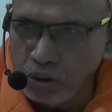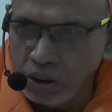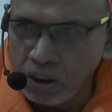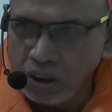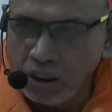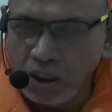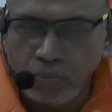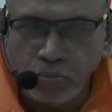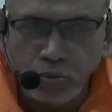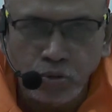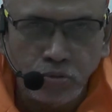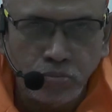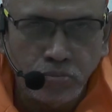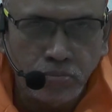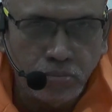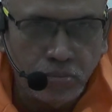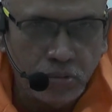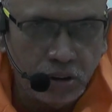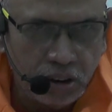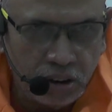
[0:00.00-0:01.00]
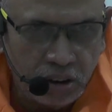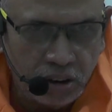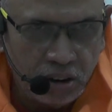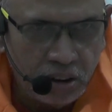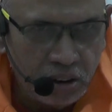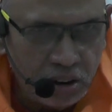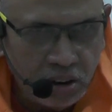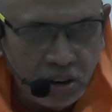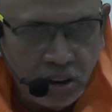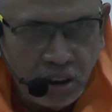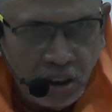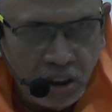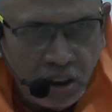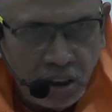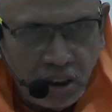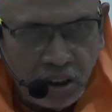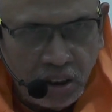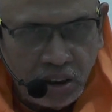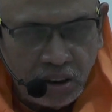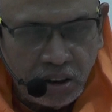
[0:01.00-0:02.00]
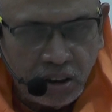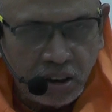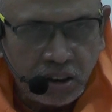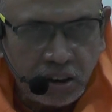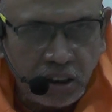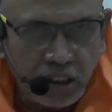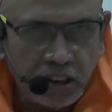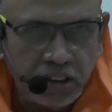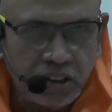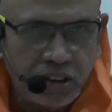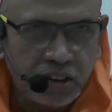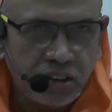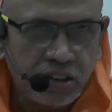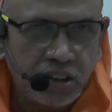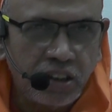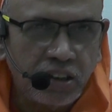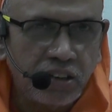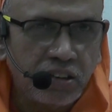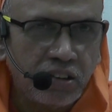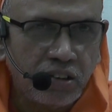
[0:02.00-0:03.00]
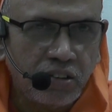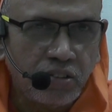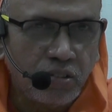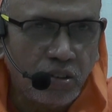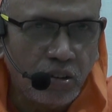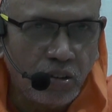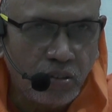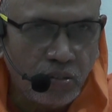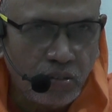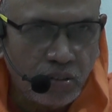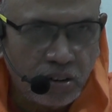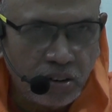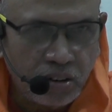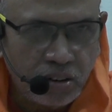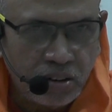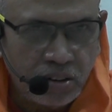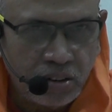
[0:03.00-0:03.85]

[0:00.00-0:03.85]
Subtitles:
and come to M, the Taijasa is resolved.